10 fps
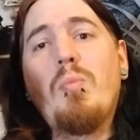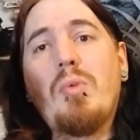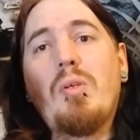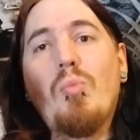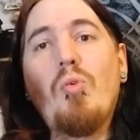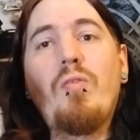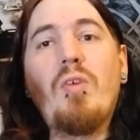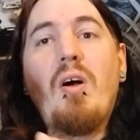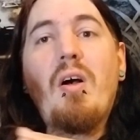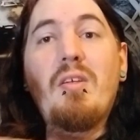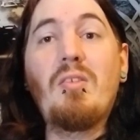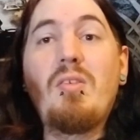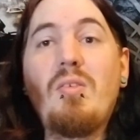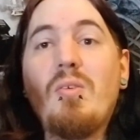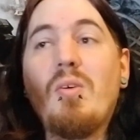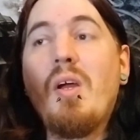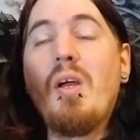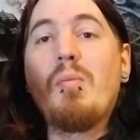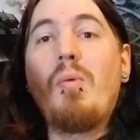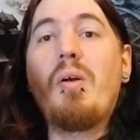moved on into
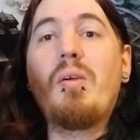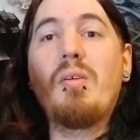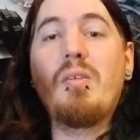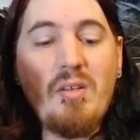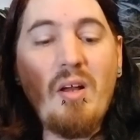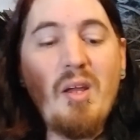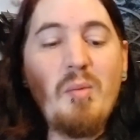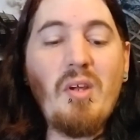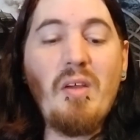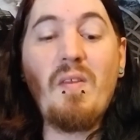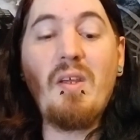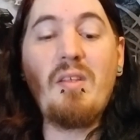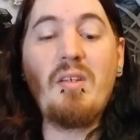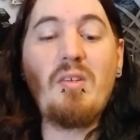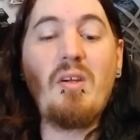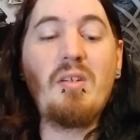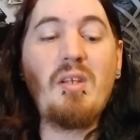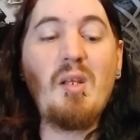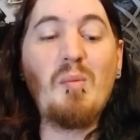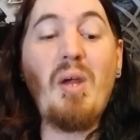modern times, I think they started
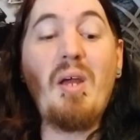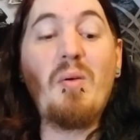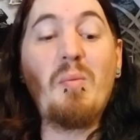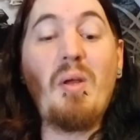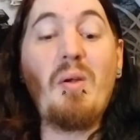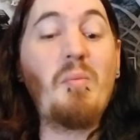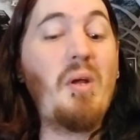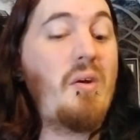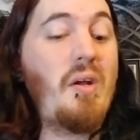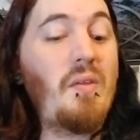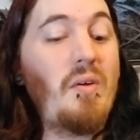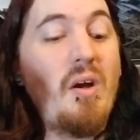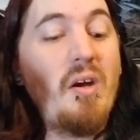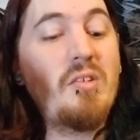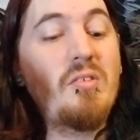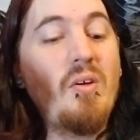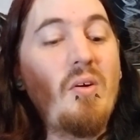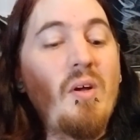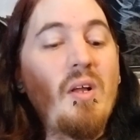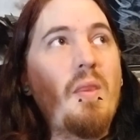getting better and better and better at their art.
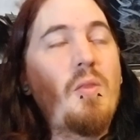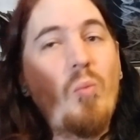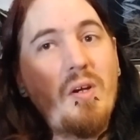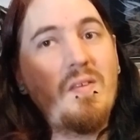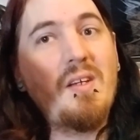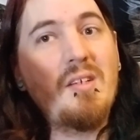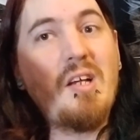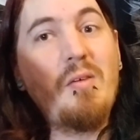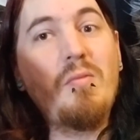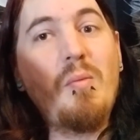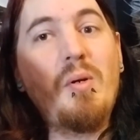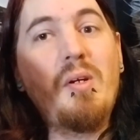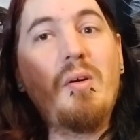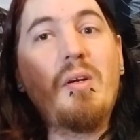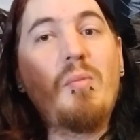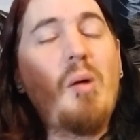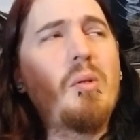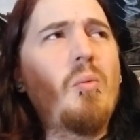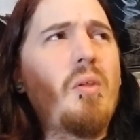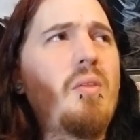So the weird thing is, I remember hearing
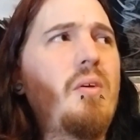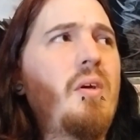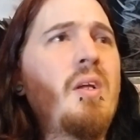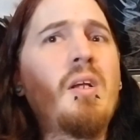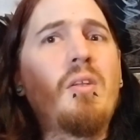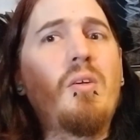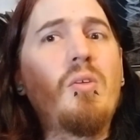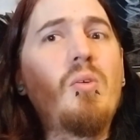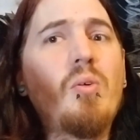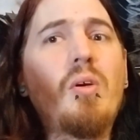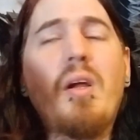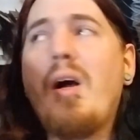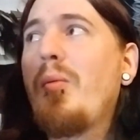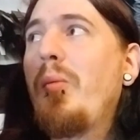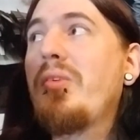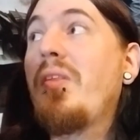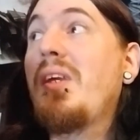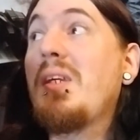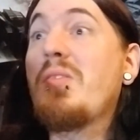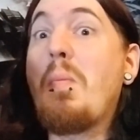probably one of their newer albums and
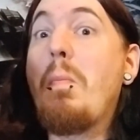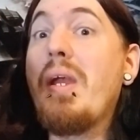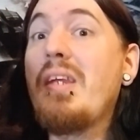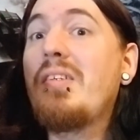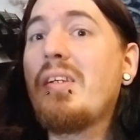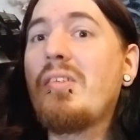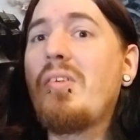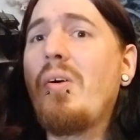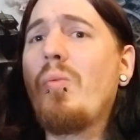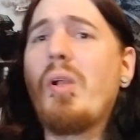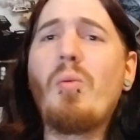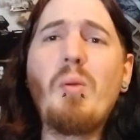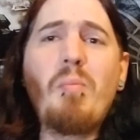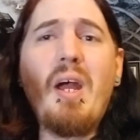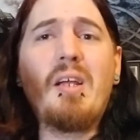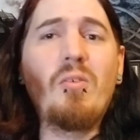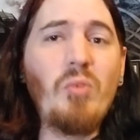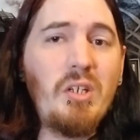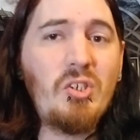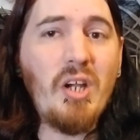thinking it was amazing. So when I went back and
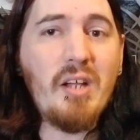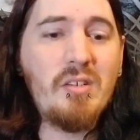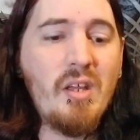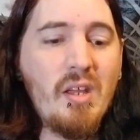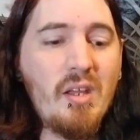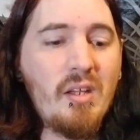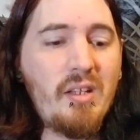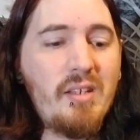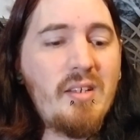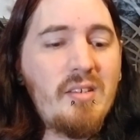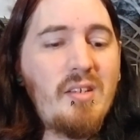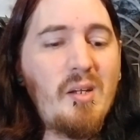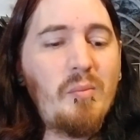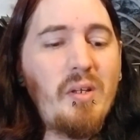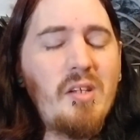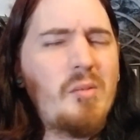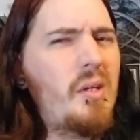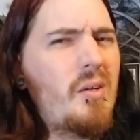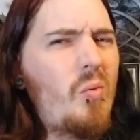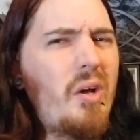rechecked Clandestine Blaze, I'm
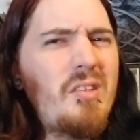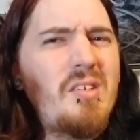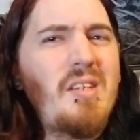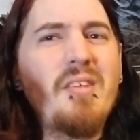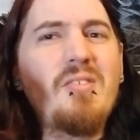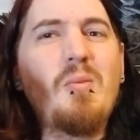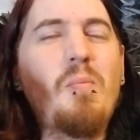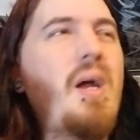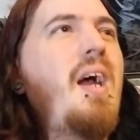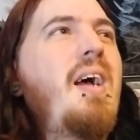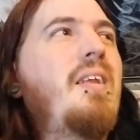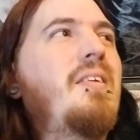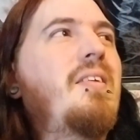like, why does this sound so bad?